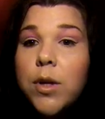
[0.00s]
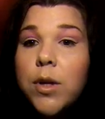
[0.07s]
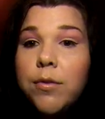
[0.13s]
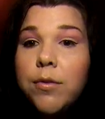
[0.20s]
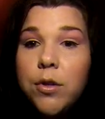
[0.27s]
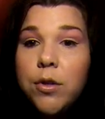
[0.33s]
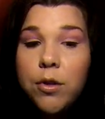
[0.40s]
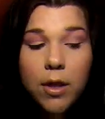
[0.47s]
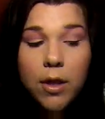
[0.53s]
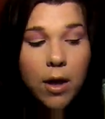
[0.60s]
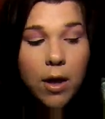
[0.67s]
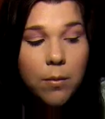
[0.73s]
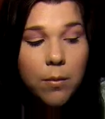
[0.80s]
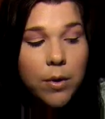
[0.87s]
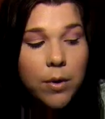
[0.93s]
So after you do
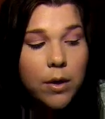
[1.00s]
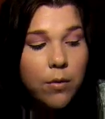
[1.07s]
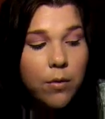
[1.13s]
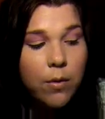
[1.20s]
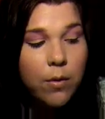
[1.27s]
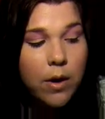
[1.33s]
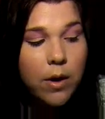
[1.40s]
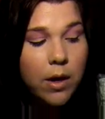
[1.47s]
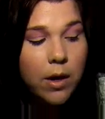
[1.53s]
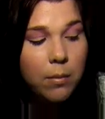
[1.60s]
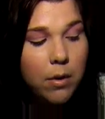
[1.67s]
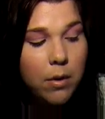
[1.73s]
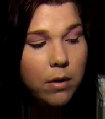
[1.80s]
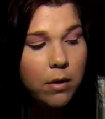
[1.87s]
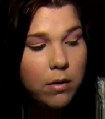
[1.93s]
that, we're going to
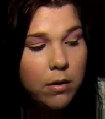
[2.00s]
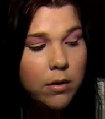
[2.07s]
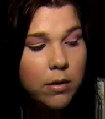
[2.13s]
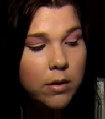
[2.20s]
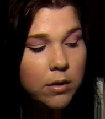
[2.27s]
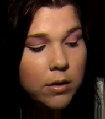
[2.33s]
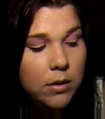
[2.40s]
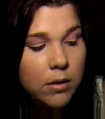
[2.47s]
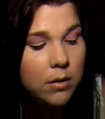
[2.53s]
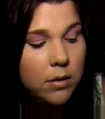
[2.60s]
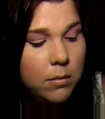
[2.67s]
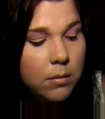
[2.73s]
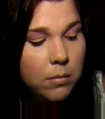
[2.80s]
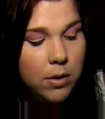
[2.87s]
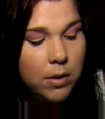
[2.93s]
grab our
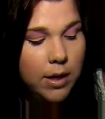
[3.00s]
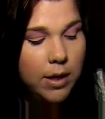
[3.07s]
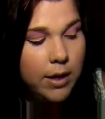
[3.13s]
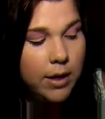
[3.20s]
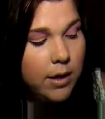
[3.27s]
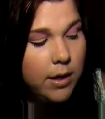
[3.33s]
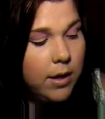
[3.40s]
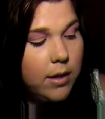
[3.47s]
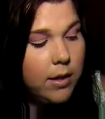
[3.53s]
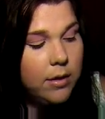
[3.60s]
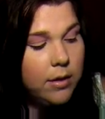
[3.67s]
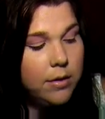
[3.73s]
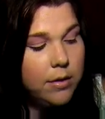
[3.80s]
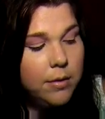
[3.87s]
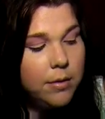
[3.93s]
black
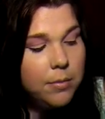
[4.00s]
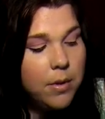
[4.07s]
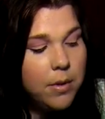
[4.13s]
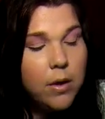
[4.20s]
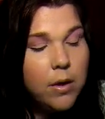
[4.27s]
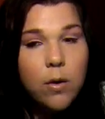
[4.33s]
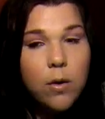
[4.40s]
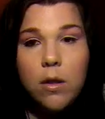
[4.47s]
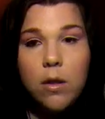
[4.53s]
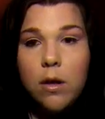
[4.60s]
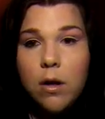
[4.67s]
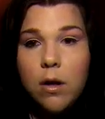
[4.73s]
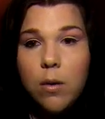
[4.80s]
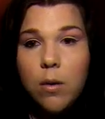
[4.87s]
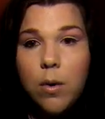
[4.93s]
eyeliner and go
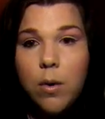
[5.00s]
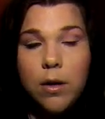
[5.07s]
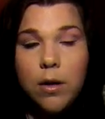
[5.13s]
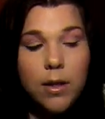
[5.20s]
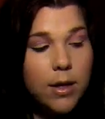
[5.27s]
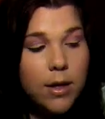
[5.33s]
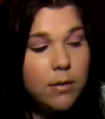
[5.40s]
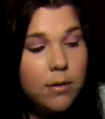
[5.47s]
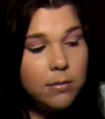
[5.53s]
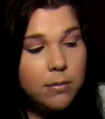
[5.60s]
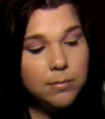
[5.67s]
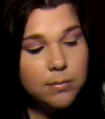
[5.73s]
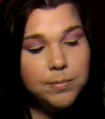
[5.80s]
along our waterline.